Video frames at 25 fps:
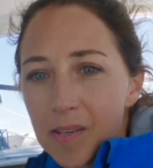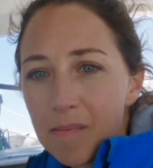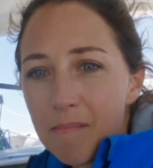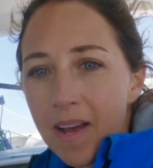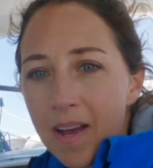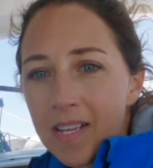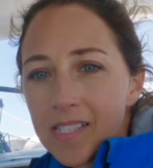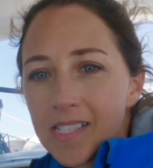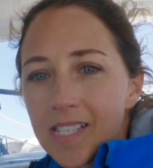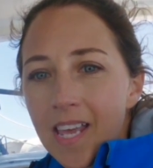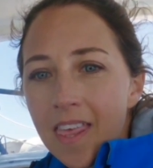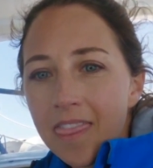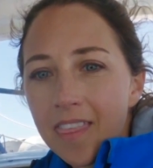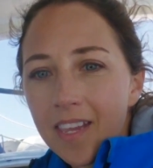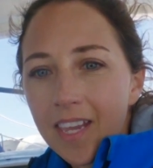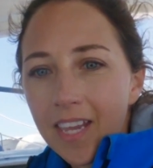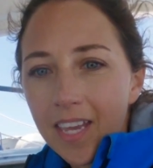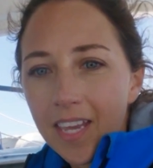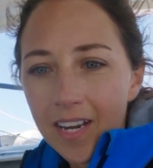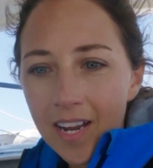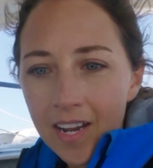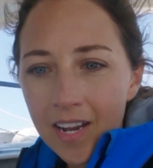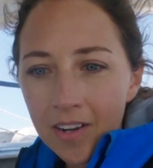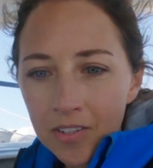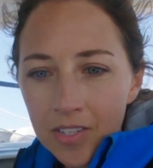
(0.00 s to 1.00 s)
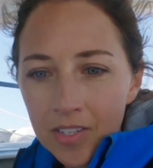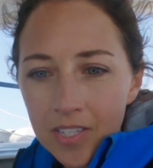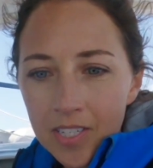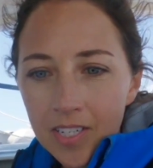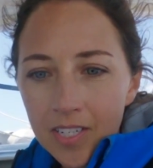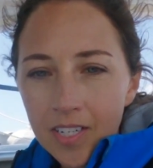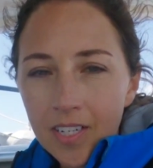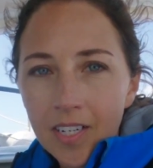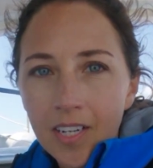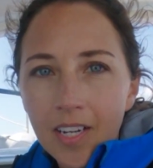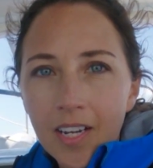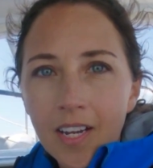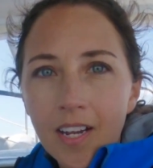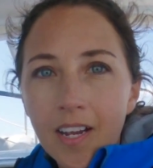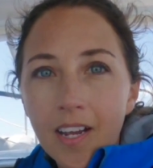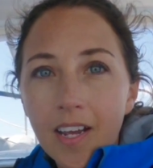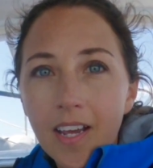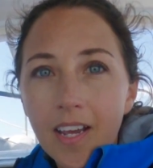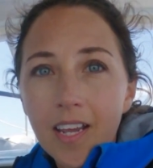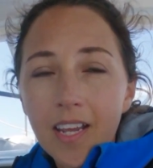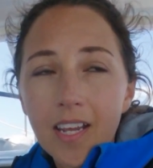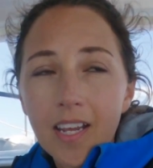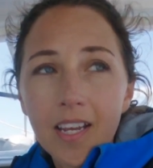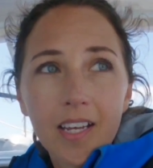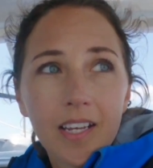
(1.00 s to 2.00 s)
so Matt's got the kit out.
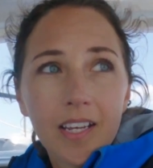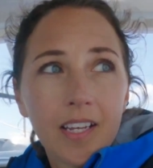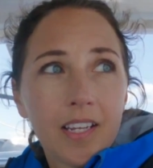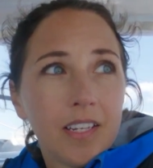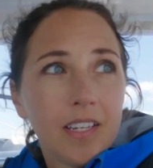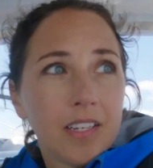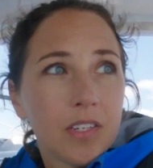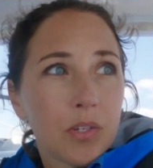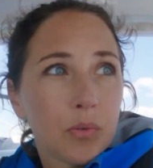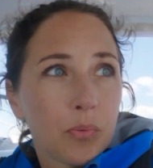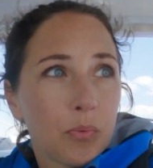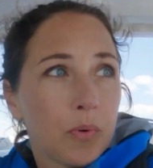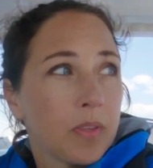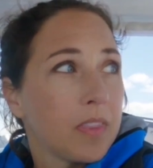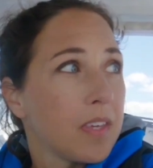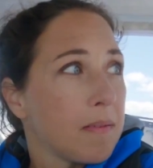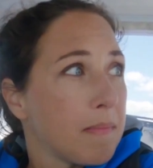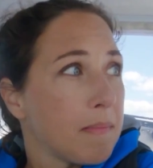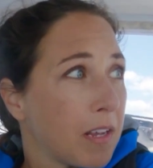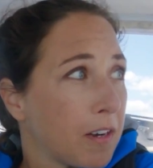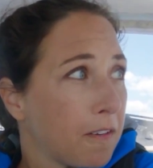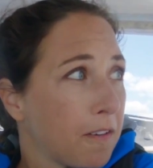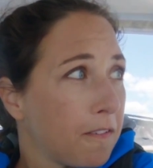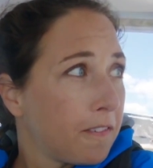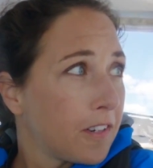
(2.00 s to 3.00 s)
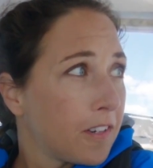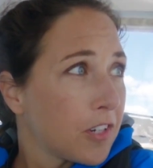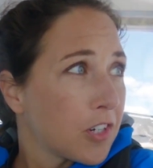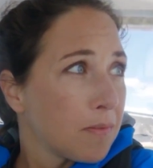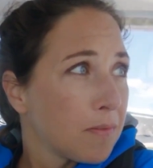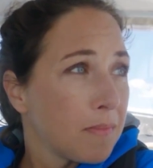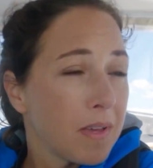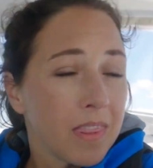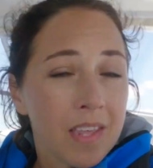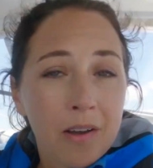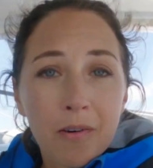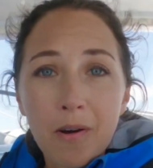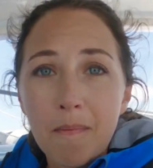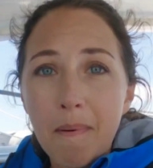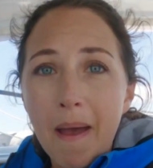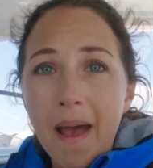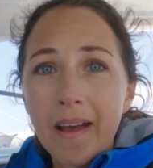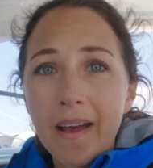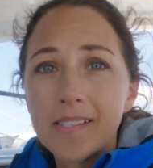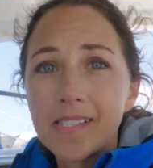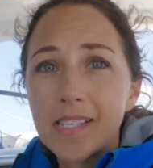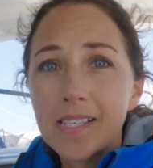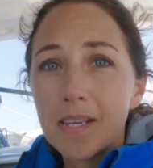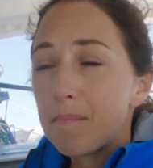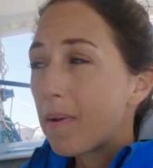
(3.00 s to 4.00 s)
And with the amount of fishermen that we're
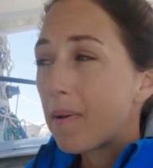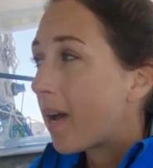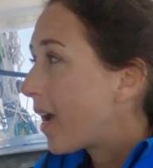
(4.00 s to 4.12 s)
passing